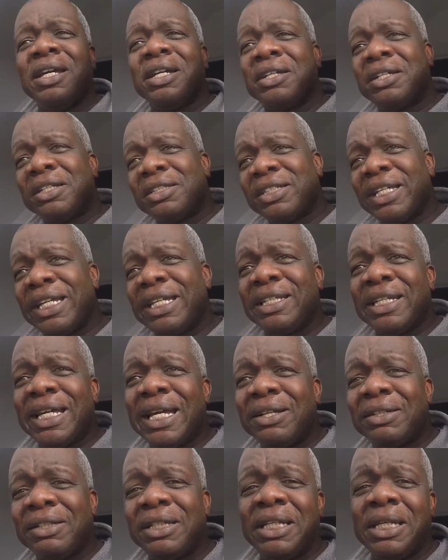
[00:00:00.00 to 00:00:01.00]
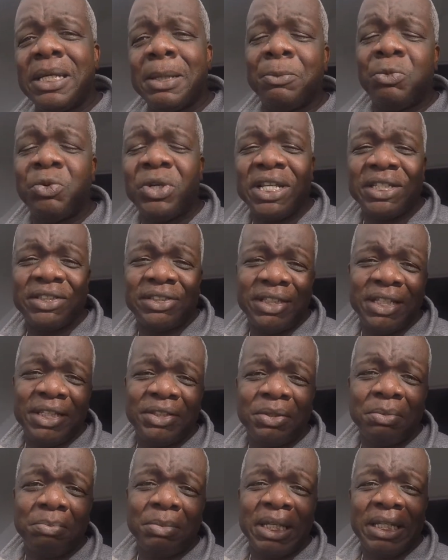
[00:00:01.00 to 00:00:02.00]
Going to take out the rear
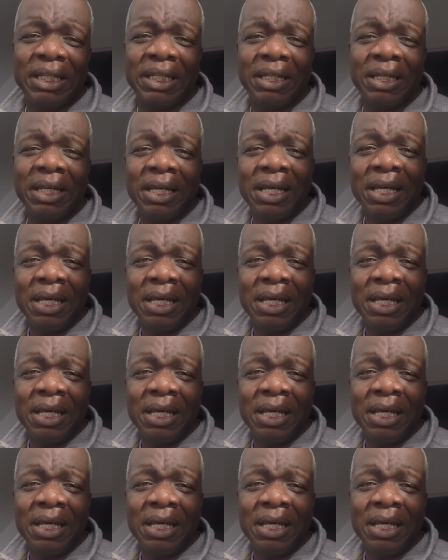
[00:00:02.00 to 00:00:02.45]
seats and make it